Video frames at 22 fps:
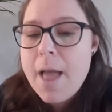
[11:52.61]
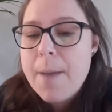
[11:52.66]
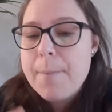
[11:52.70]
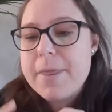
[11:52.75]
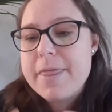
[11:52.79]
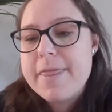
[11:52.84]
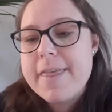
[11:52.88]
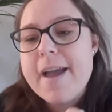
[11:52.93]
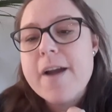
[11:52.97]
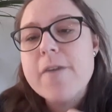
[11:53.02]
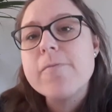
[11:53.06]

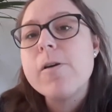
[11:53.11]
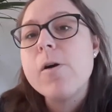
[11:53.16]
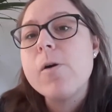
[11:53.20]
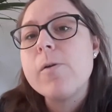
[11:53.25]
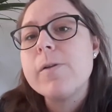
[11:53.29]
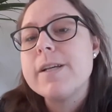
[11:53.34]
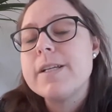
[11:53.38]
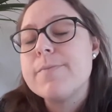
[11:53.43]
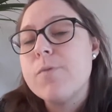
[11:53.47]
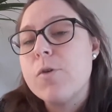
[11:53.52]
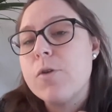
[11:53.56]
But their role
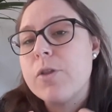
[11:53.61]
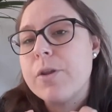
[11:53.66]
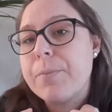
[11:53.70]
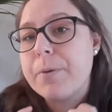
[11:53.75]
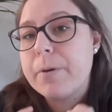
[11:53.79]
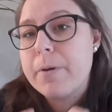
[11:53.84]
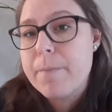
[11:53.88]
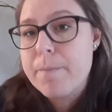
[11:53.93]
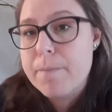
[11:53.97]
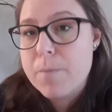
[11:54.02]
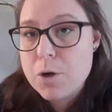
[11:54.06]
is more the
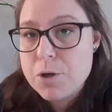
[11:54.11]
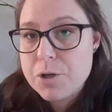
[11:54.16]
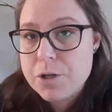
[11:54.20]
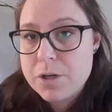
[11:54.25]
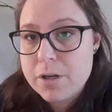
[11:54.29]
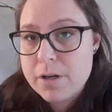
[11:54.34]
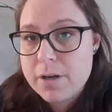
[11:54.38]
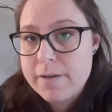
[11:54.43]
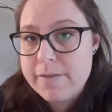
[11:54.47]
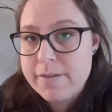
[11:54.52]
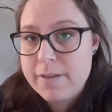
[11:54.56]

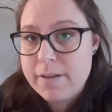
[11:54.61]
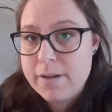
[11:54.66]
promotion of